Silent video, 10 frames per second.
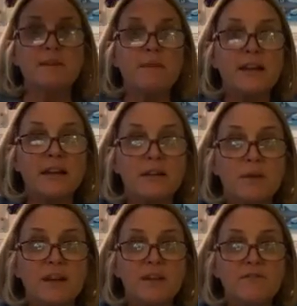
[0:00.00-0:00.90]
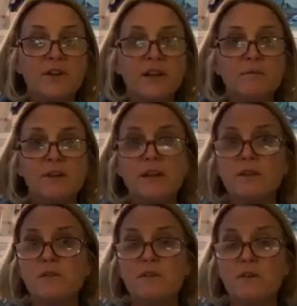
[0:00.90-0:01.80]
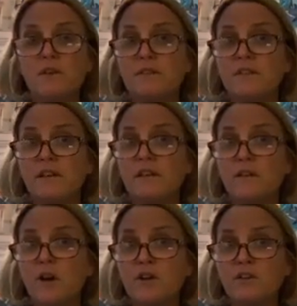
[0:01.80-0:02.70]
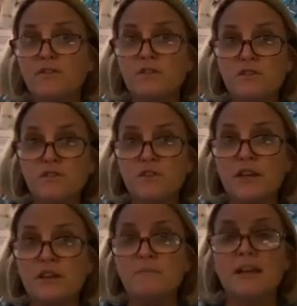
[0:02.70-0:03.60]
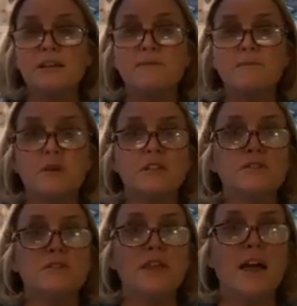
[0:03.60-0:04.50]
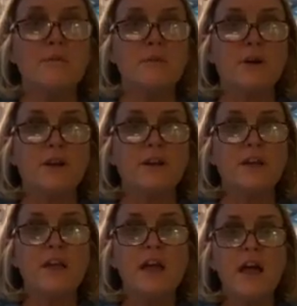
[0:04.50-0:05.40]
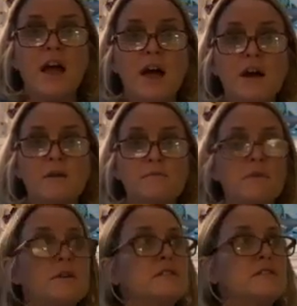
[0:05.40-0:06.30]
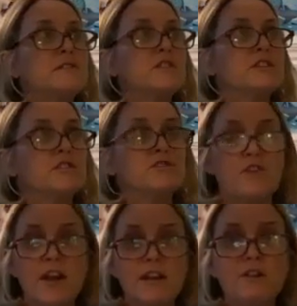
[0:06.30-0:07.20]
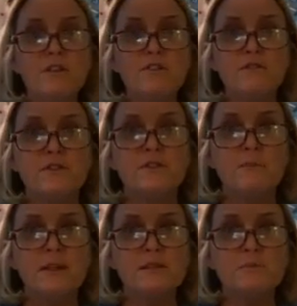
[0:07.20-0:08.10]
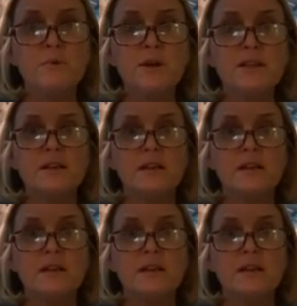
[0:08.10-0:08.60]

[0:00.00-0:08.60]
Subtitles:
my name on it for anybody who's going into kindergarten or first grade and might want to do that part. This is just a triangle for the pencil point,